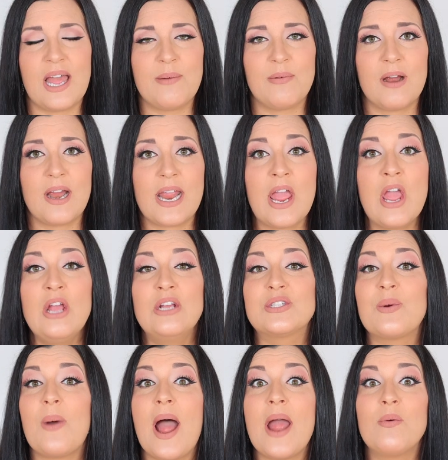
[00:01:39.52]
library.
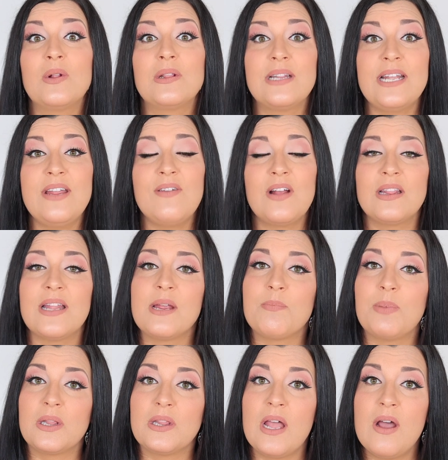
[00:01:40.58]
So I will leave a link
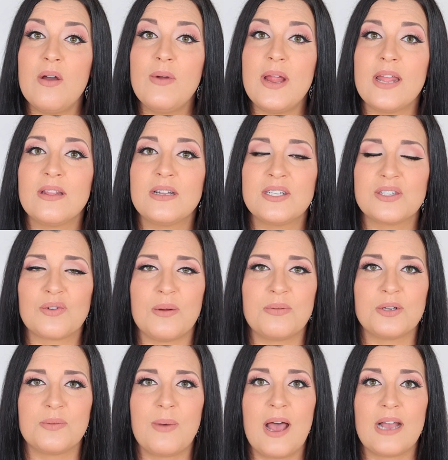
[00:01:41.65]
below in the
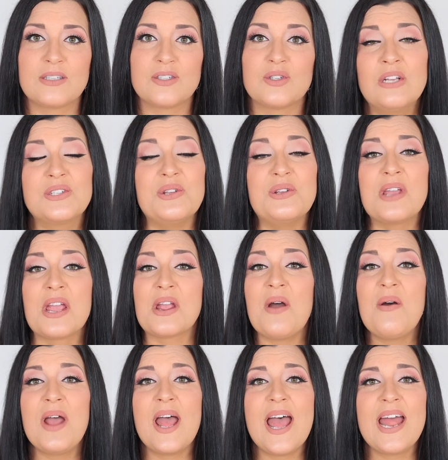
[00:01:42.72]
description box so you can
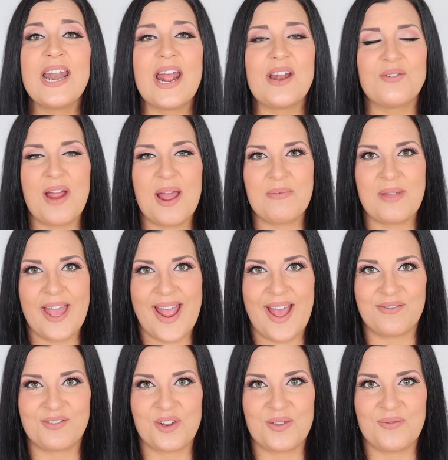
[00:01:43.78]
go ahead and grab that
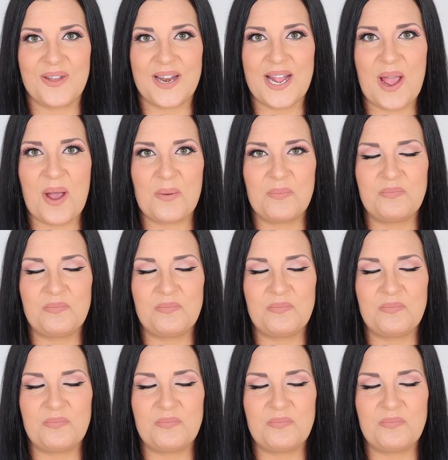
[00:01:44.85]
after the video.